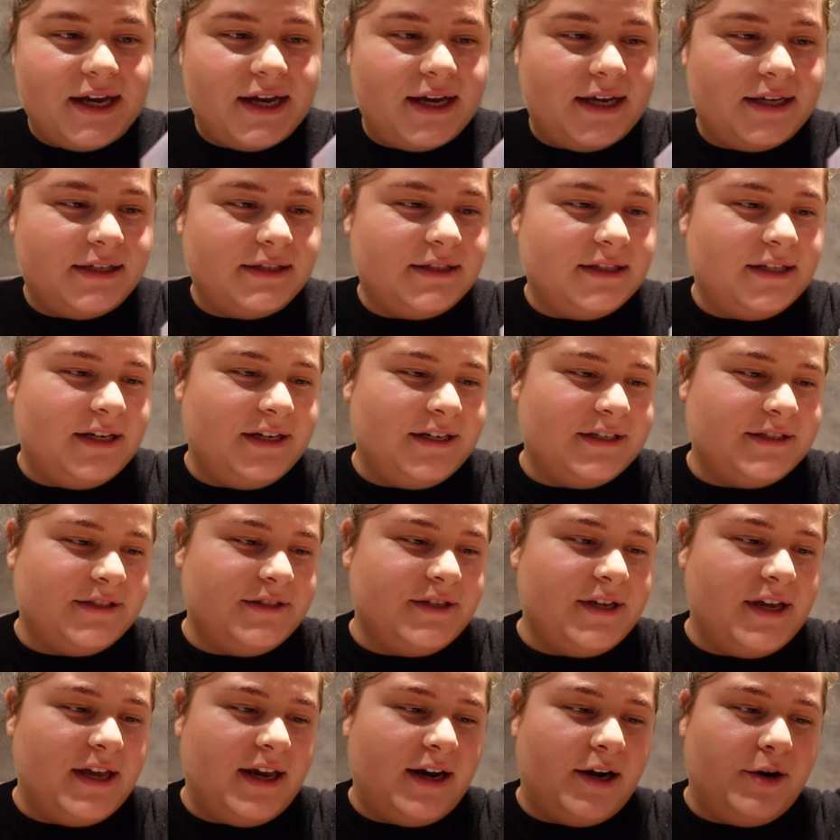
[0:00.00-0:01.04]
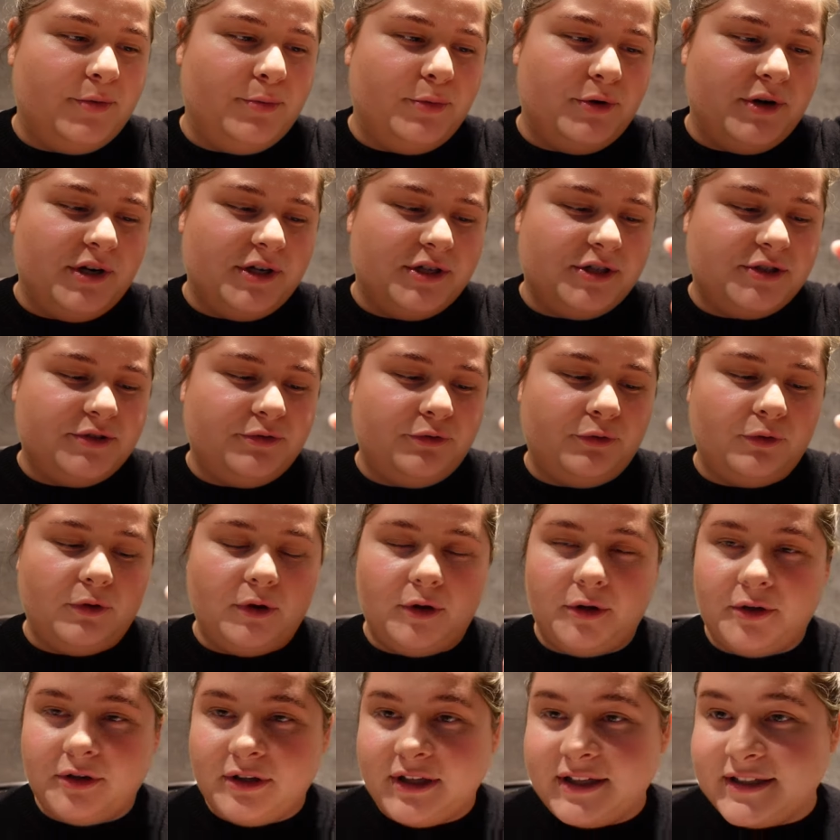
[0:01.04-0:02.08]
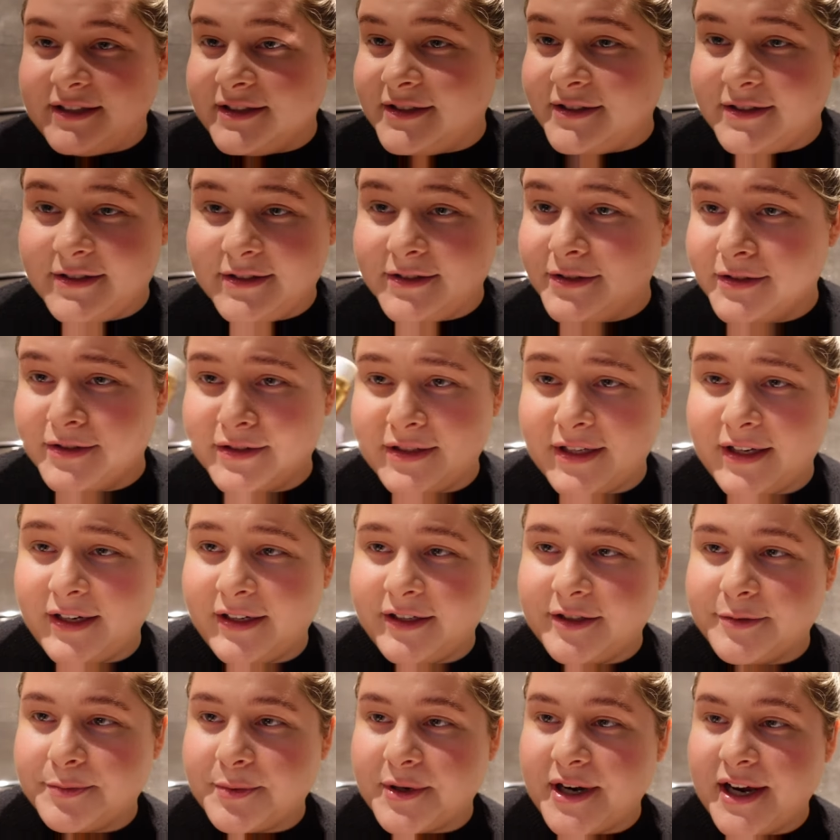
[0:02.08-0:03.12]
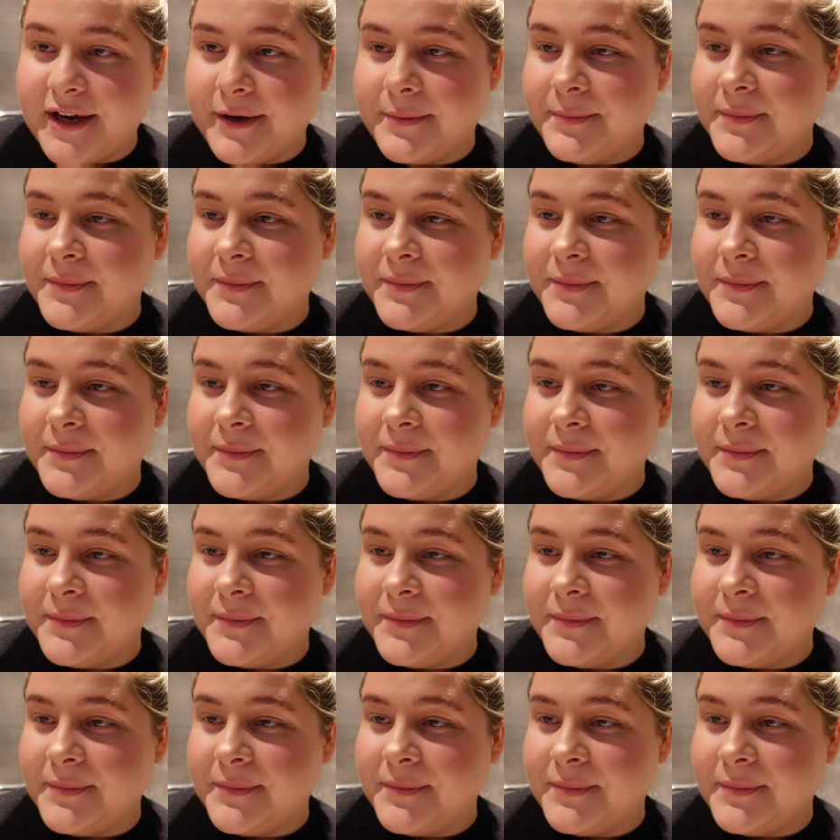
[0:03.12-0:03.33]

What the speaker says: and it is the Airbrush Flawless Setting Spray.